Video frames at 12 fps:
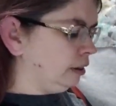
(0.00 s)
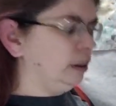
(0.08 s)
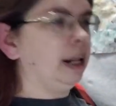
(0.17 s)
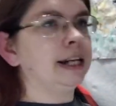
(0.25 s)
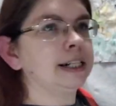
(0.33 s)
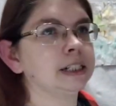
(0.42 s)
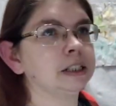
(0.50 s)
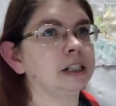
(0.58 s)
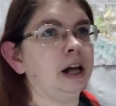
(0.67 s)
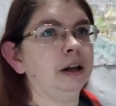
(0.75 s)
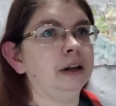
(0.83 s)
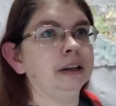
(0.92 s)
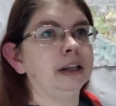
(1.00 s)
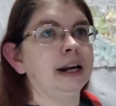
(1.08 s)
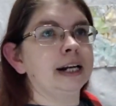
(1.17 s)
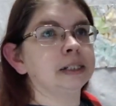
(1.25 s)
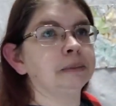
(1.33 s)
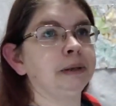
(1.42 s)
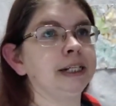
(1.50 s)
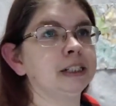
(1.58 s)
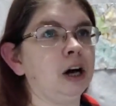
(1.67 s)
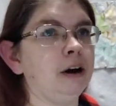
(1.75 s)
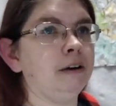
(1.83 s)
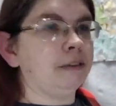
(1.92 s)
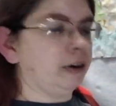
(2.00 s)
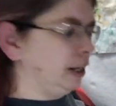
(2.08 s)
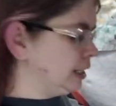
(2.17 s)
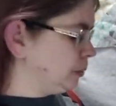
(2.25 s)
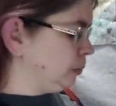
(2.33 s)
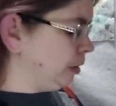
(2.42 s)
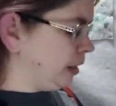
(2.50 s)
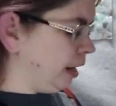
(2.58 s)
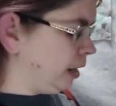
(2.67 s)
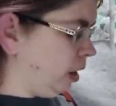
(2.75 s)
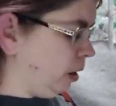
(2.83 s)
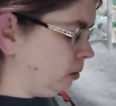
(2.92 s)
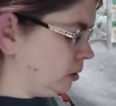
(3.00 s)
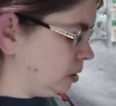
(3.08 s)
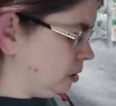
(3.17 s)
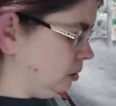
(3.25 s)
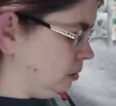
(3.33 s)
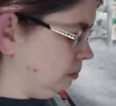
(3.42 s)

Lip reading: the next piece over is where that goes.